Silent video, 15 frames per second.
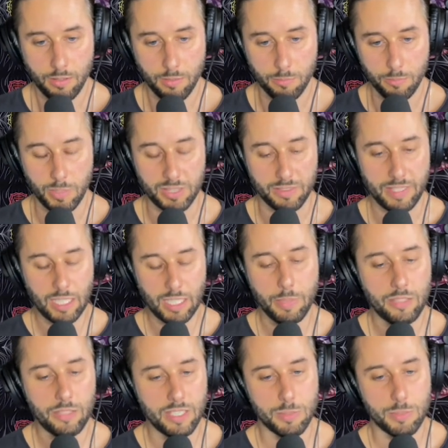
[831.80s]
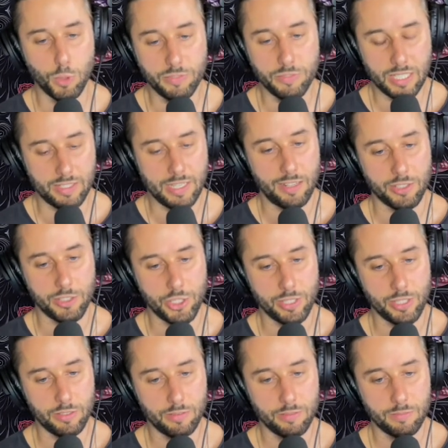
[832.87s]
But think about this movie
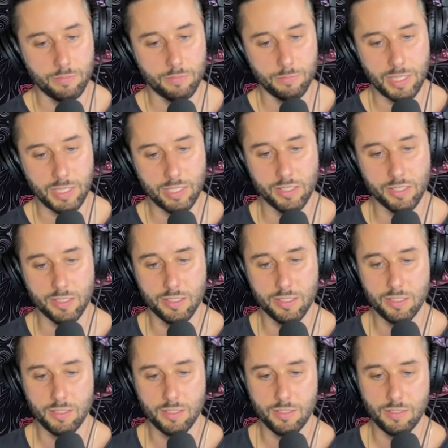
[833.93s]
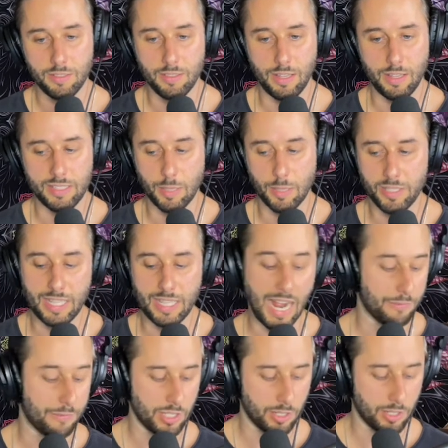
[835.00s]
analogy, because it's something that
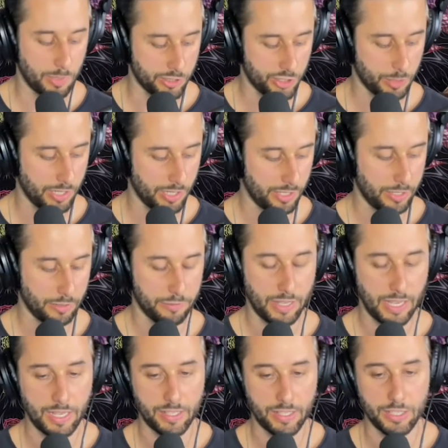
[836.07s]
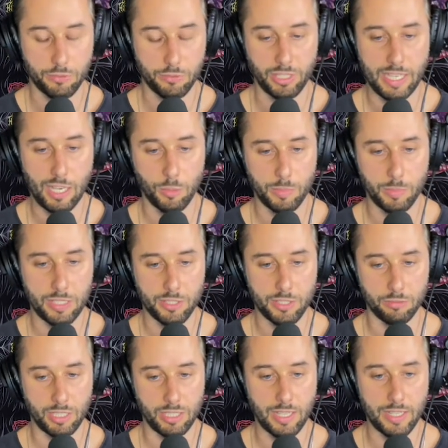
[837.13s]
I've done a bunch in my life, and it's really helped me to
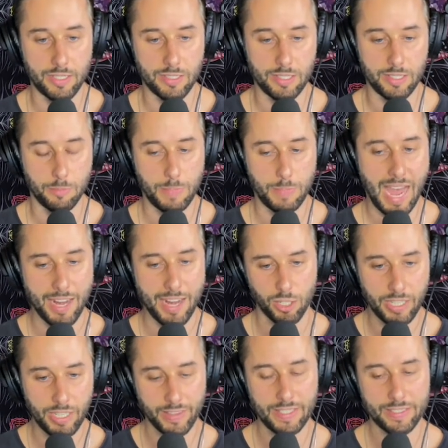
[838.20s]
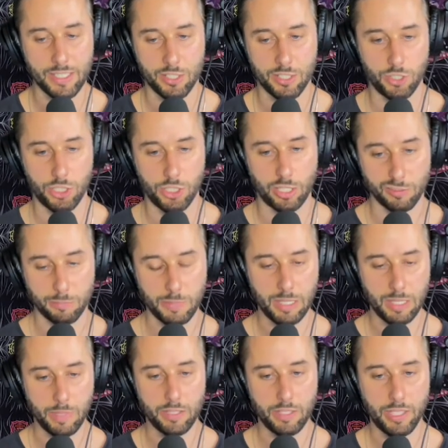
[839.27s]
realize the patterning that doesn't serve me in
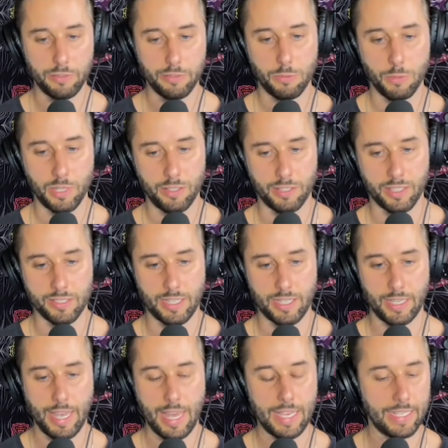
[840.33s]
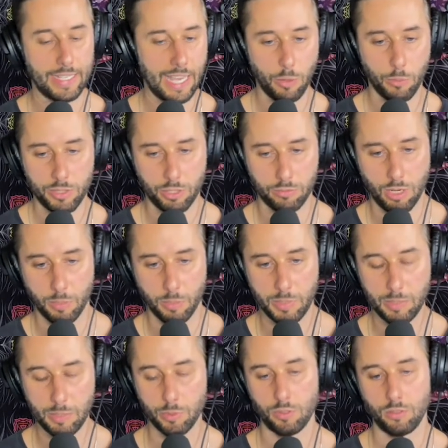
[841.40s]
my life, whether it's like hanging out with the wrong
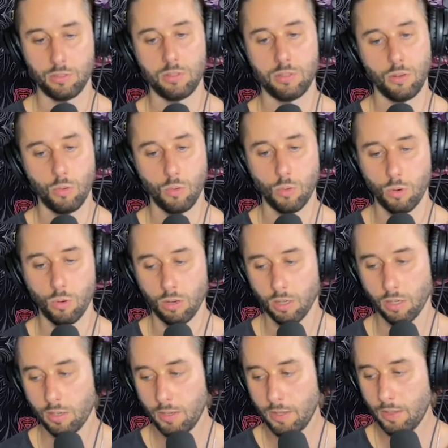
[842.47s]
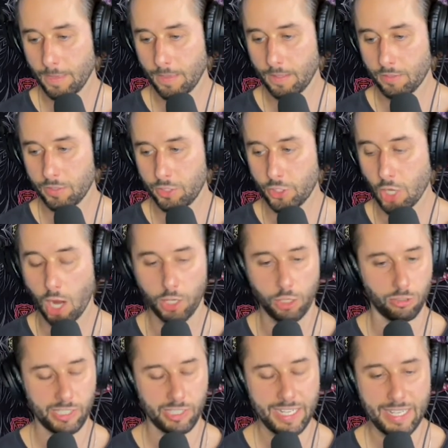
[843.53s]
people or not
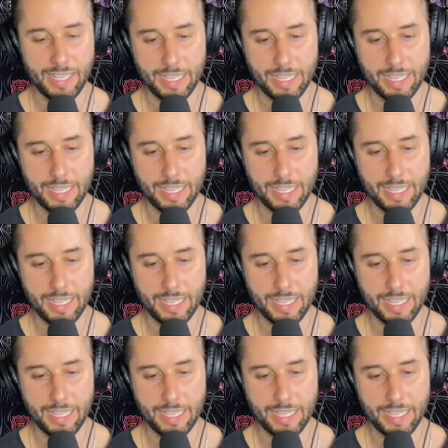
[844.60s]
creating at